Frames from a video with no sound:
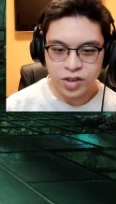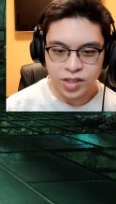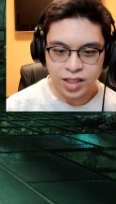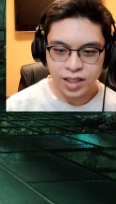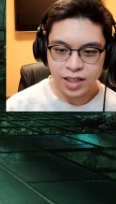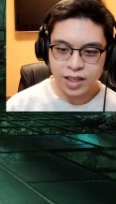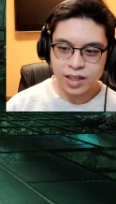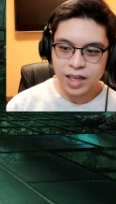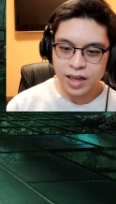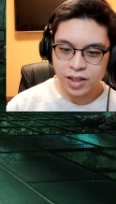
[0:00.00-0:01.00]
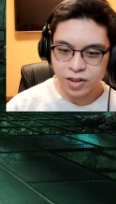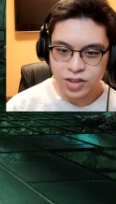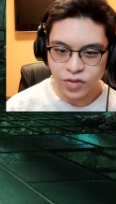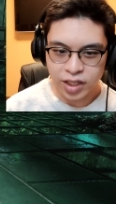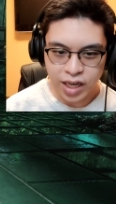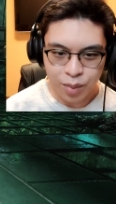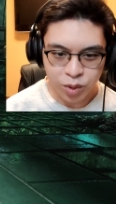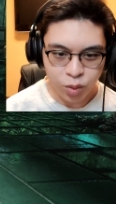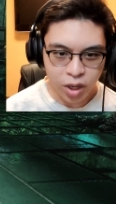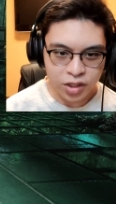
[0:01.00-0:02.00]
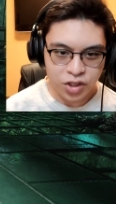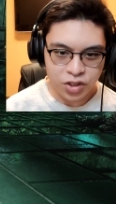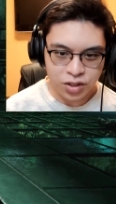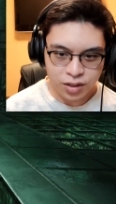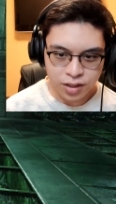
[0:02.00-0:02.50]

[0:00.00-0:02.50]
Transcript: when he starts clicking and clacking on his freaking Apple Watch.